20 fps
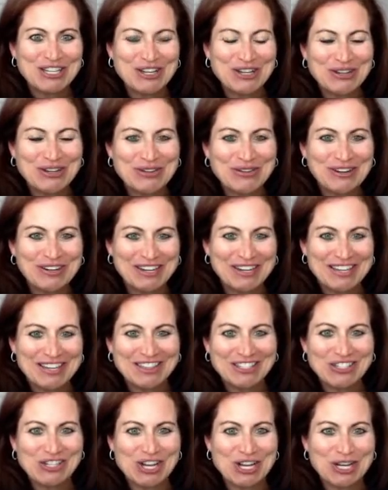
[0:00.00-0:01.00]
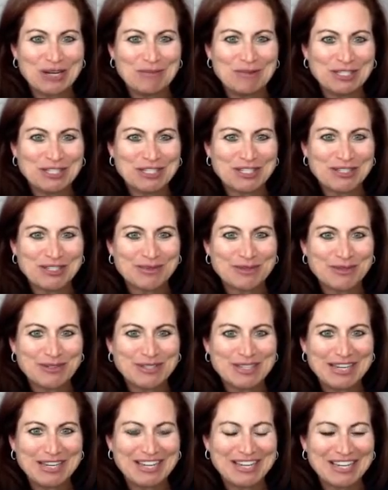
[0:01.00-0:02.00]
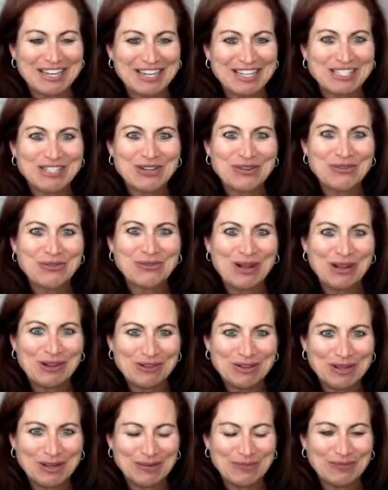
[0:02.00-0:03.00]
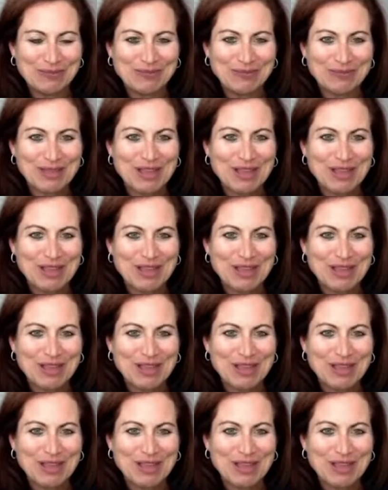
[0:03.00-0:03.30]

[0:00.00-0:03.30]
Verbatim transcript: you are in the Chalk Monster Boutique. So welcome.